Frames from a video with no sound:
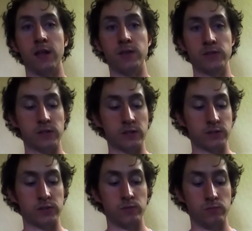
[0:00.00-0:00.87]
this is a
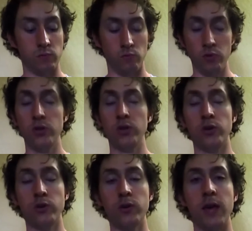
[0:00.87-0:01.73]
really
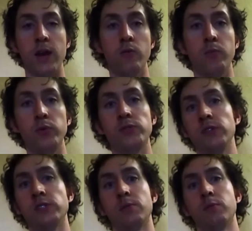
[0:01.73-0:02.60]
good NO boosting
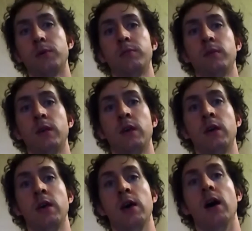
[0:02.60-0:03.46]
supplement.
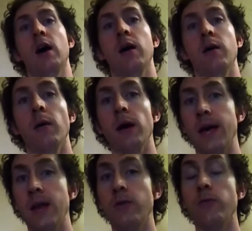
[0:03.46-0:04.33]
Uh,
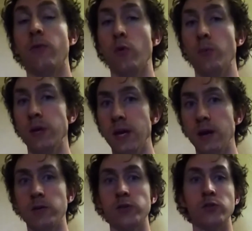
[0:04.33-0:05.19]
again, for
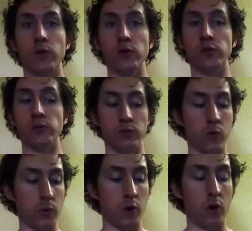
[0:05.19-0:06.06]
beginners, those
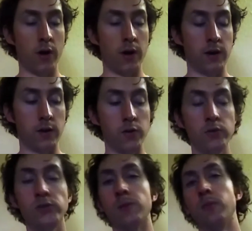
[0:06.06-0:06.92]
going on
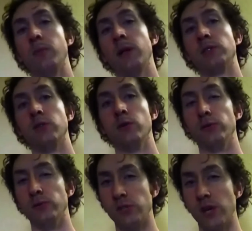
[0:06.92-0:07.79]
new supplements, those
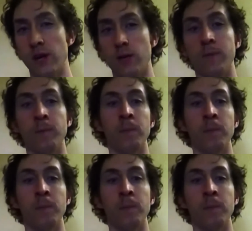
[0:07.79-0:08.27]
who cycle.